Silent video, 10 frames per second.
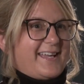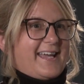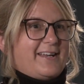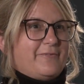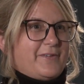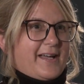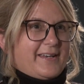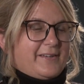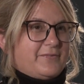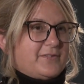
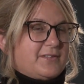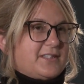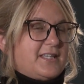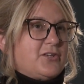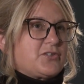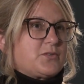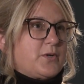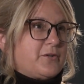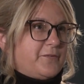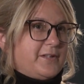and seniors is
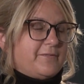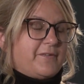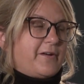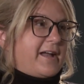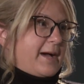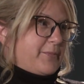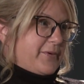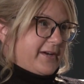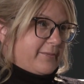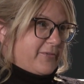wonderful. I'm very happy
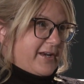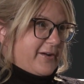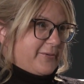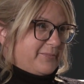where I am right now.